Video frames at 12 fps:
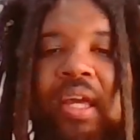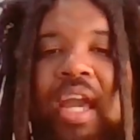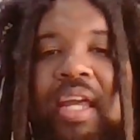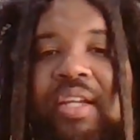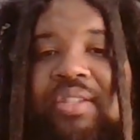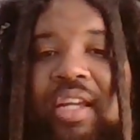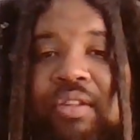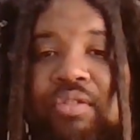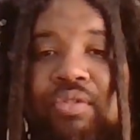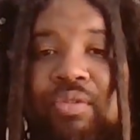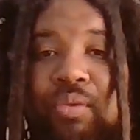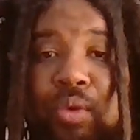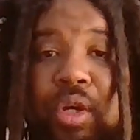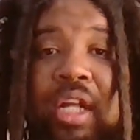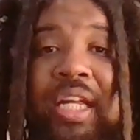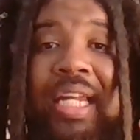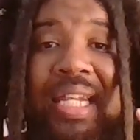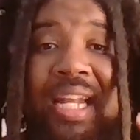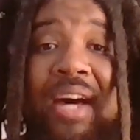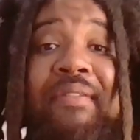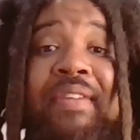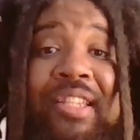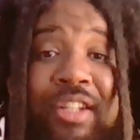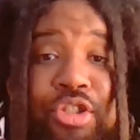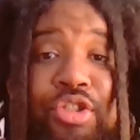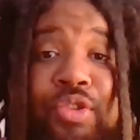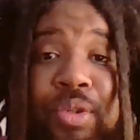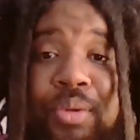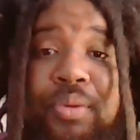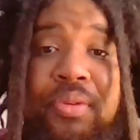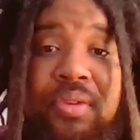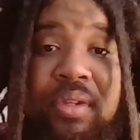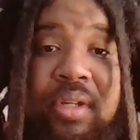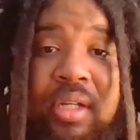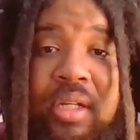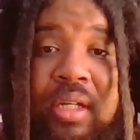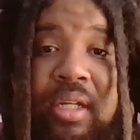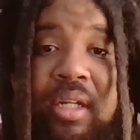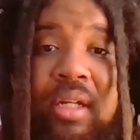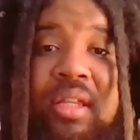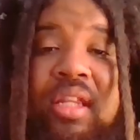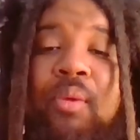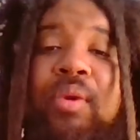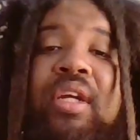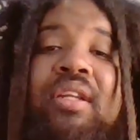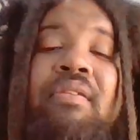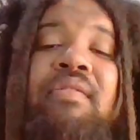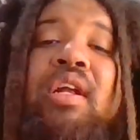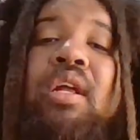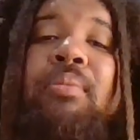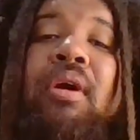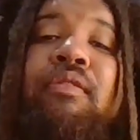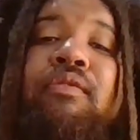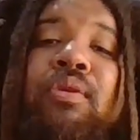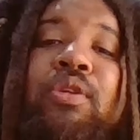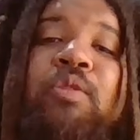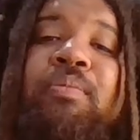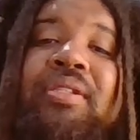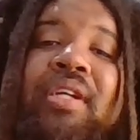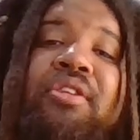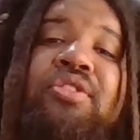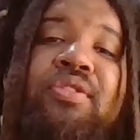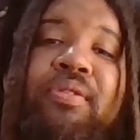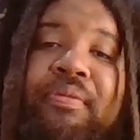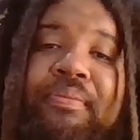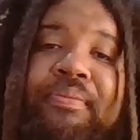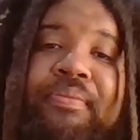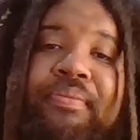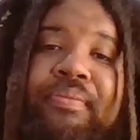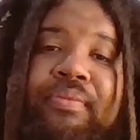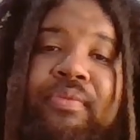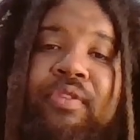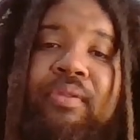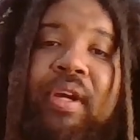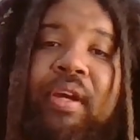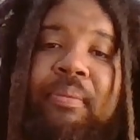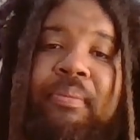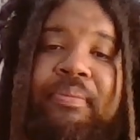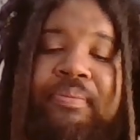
And it's in really loving the truth that we can develop our fullest potential, right?